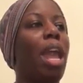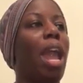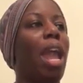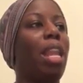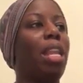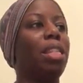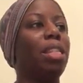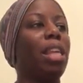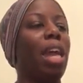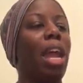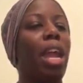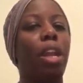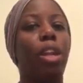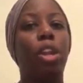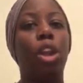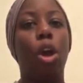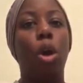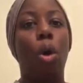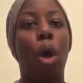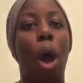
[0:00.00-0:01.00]
And it's like,
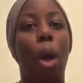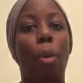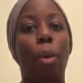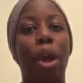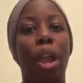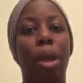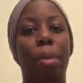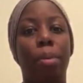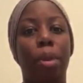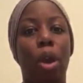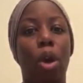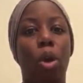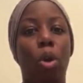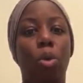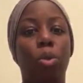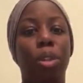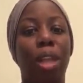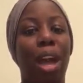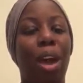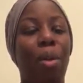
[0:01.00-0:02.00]
no, I want him to
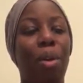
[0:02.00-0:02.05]
hold out.